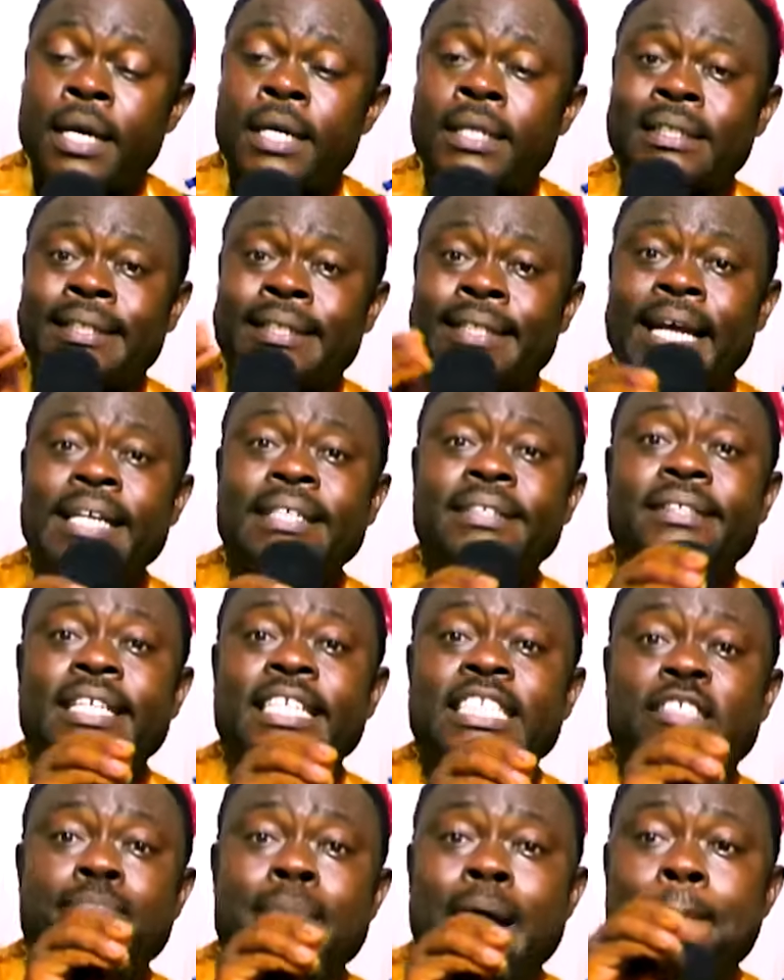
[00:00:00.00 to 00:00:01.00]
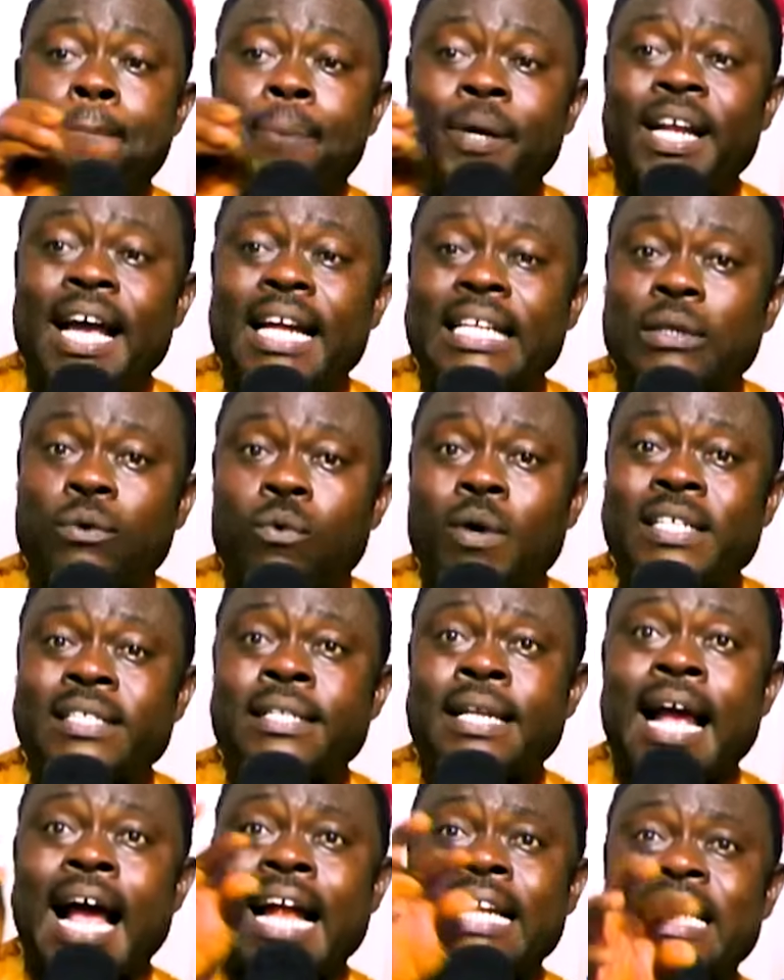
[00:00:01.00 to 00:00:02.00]
This is my prayer
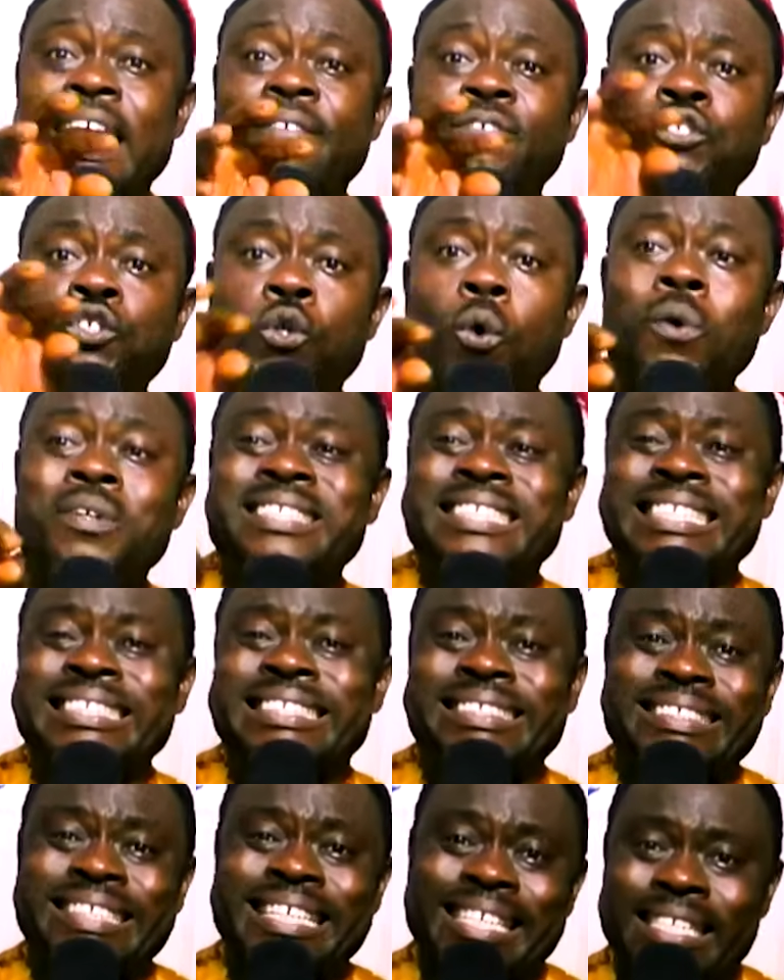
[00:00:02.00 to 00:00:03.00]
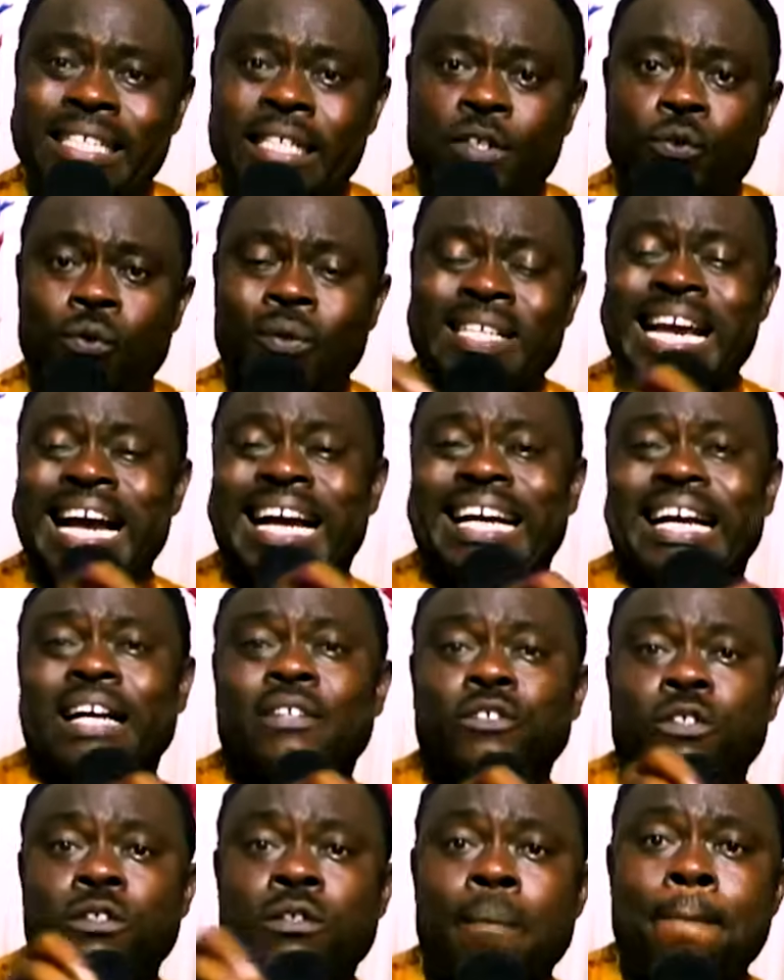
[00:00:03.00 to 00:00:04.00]
request, and I've sown this seed to the
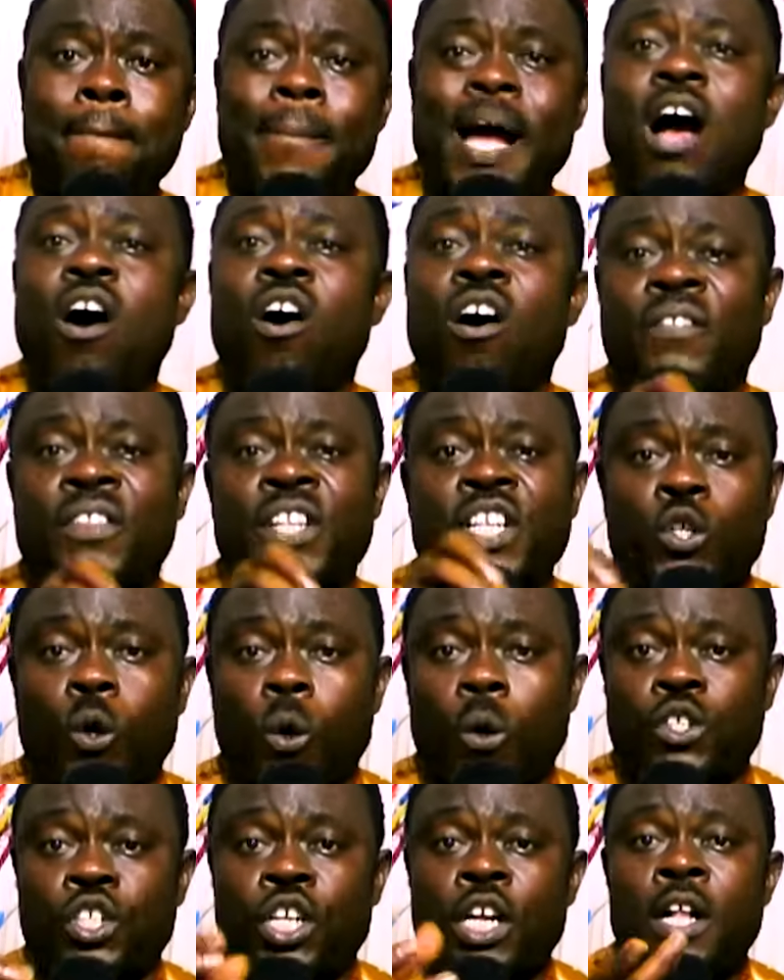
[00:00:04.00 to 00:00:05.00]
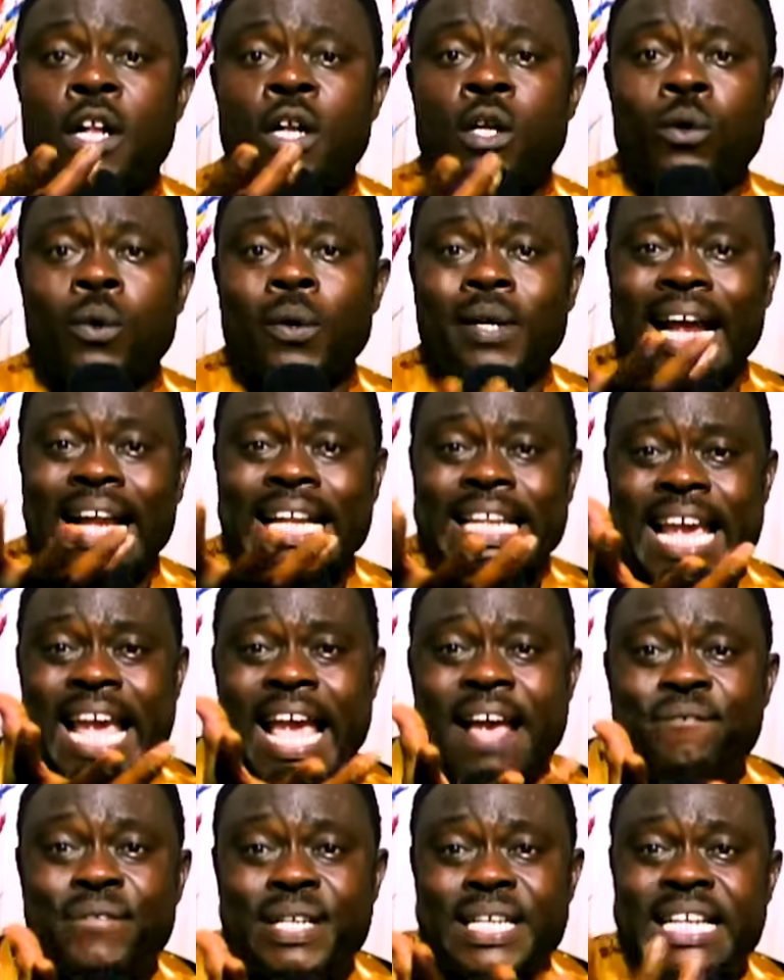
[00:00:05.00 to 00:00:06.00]
account number of the church. Look at the
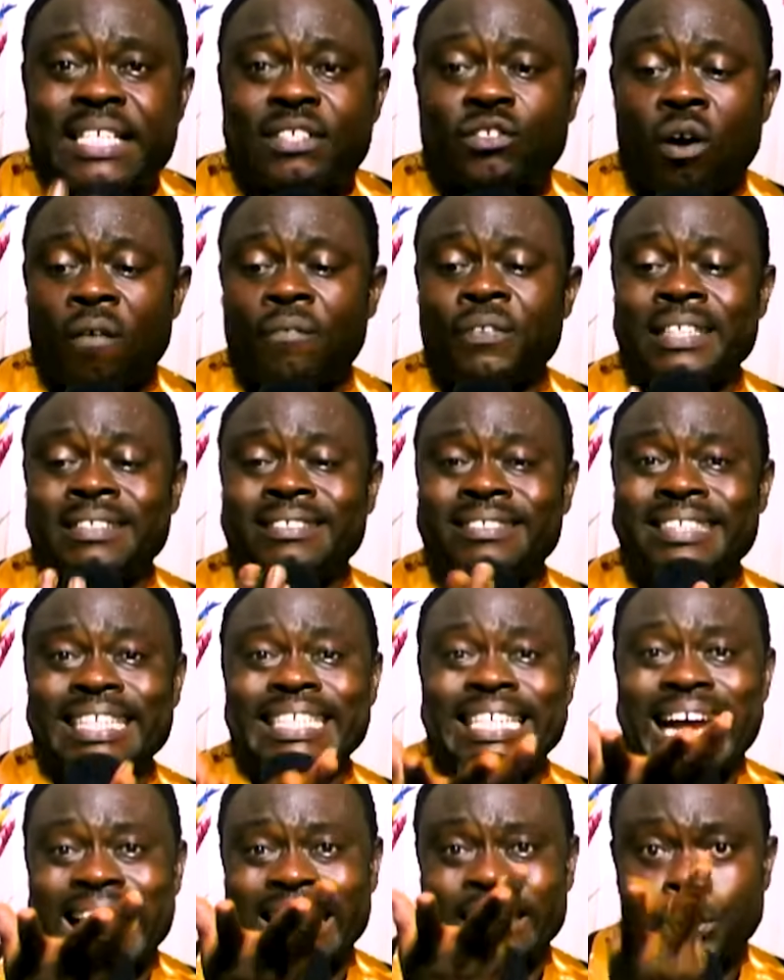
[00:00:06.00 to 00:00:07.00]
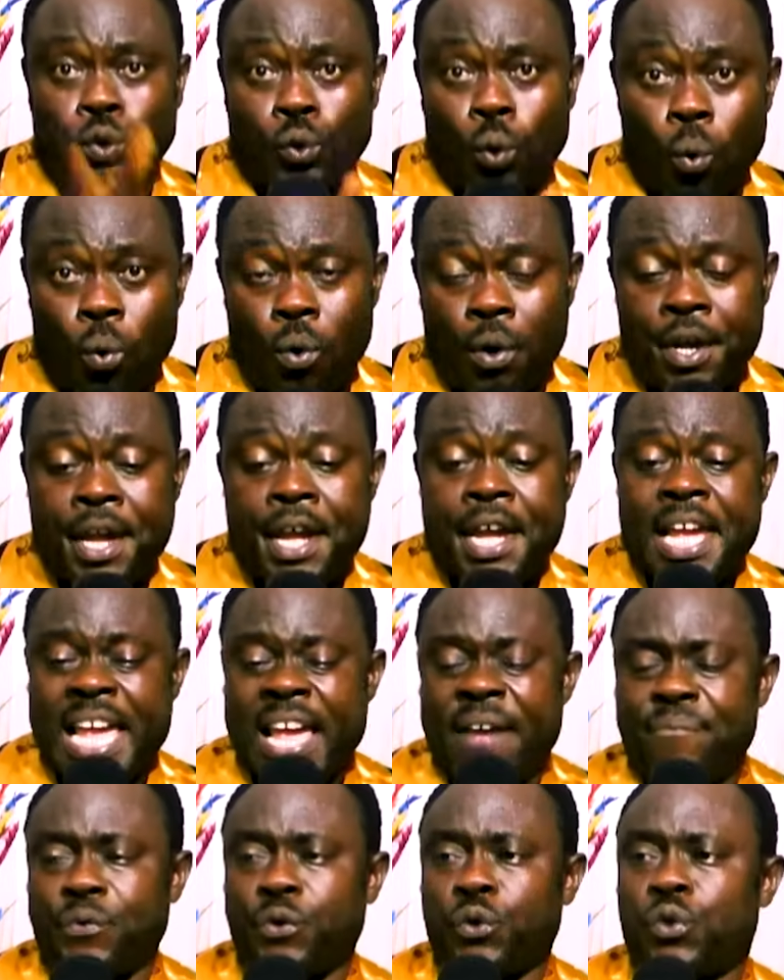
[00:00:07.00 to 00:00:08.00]
evidence of the seed I sowed.
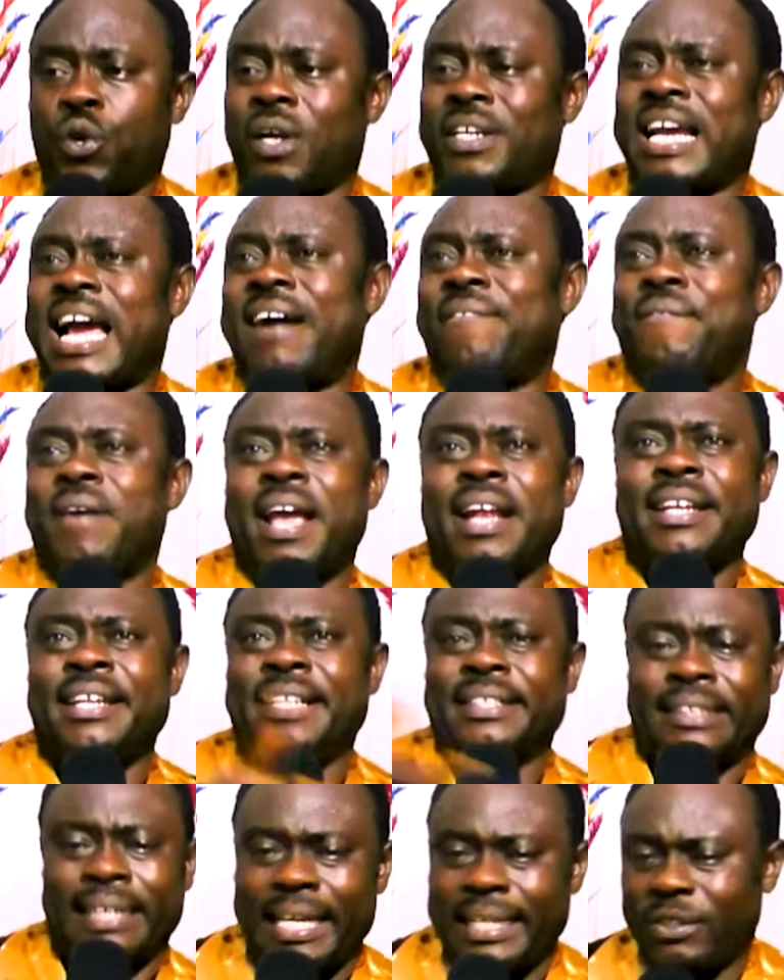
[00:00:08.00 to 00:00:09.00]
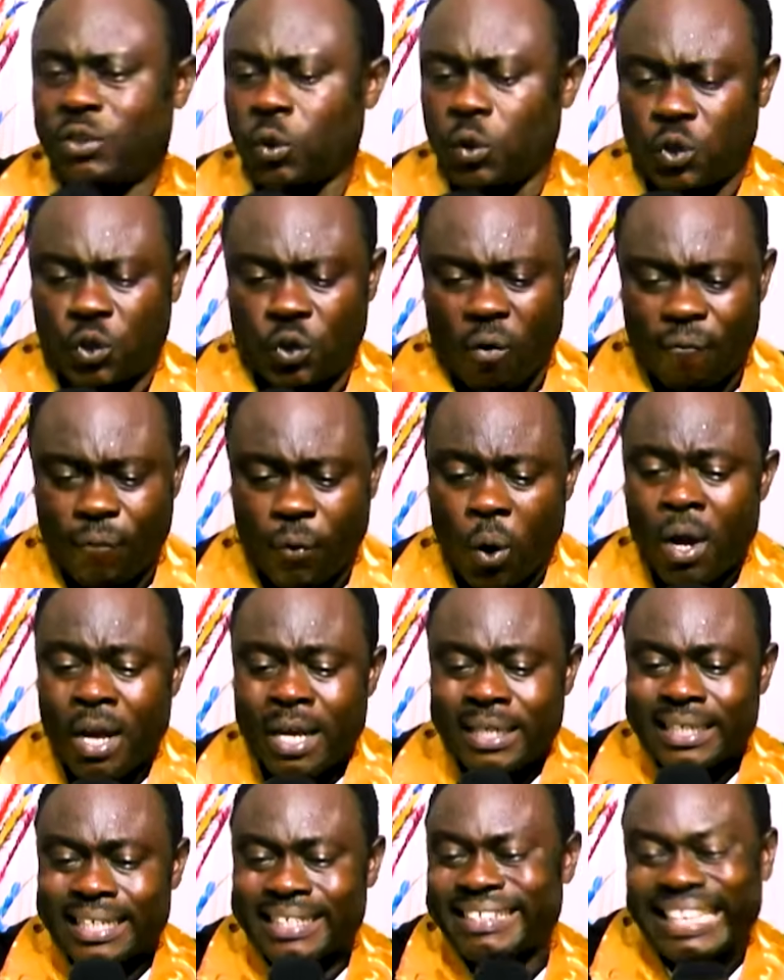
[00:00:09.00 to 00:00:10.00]
If you don't have anything to show for,
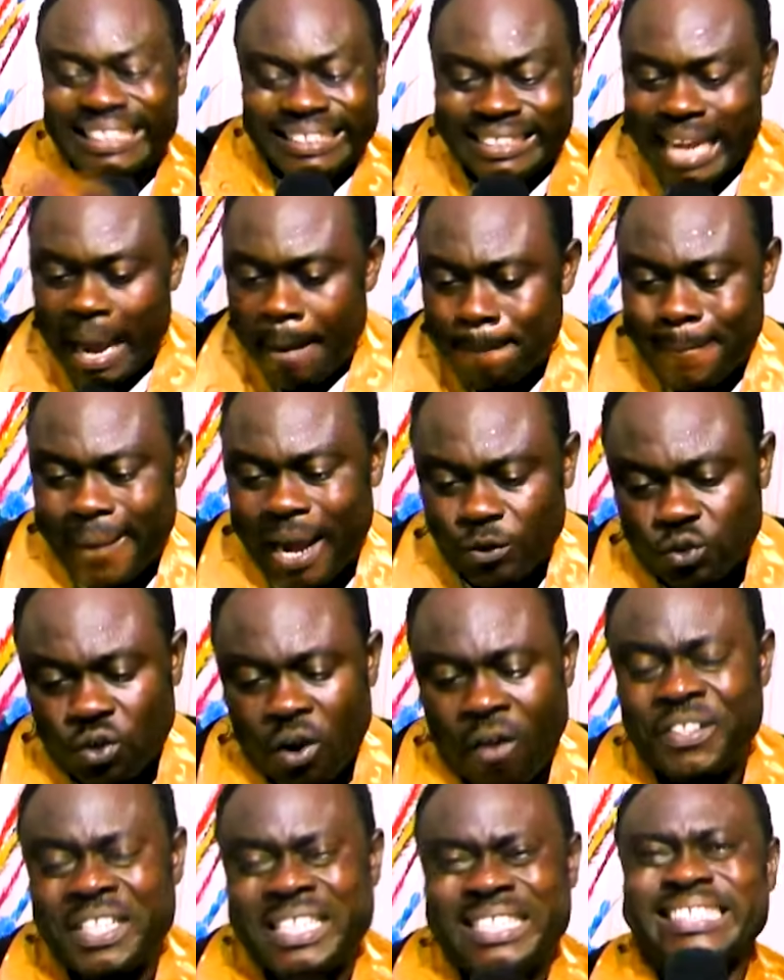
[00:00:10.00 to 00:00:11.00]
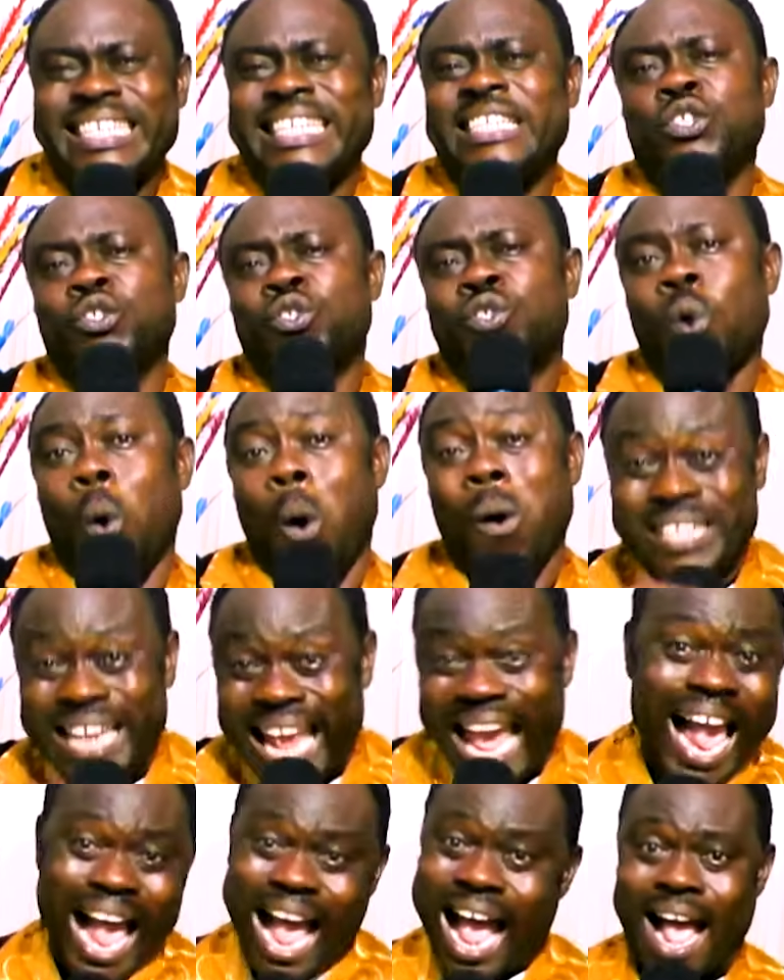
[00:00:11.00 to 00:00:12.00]
write the amount of the seed you sowed
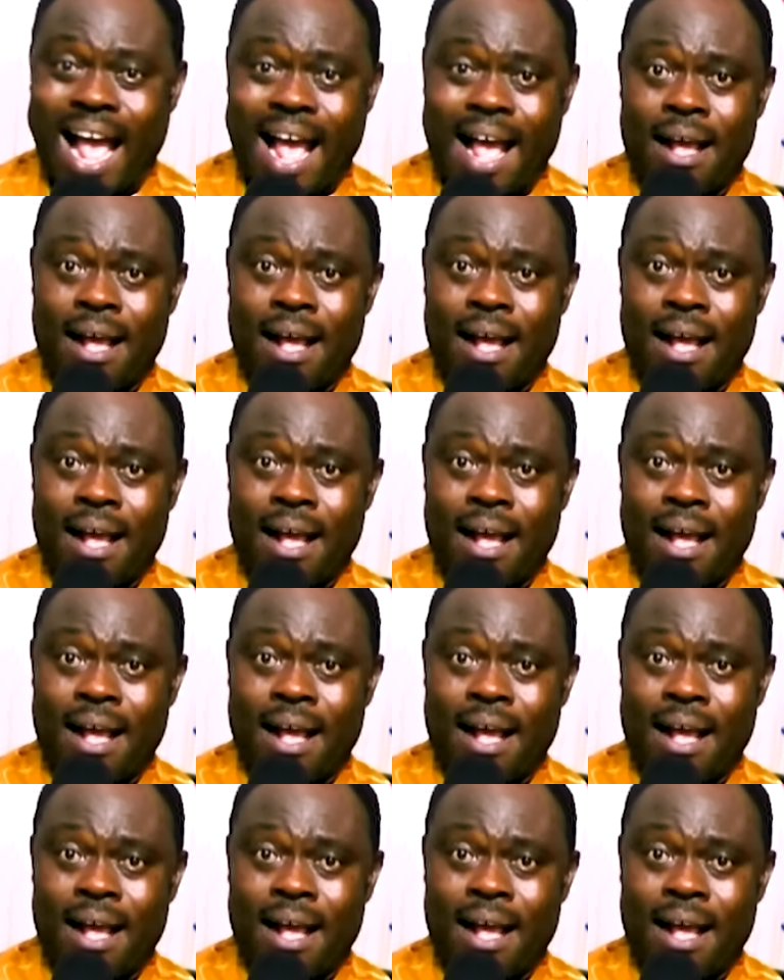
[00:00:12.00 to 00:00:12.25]
there.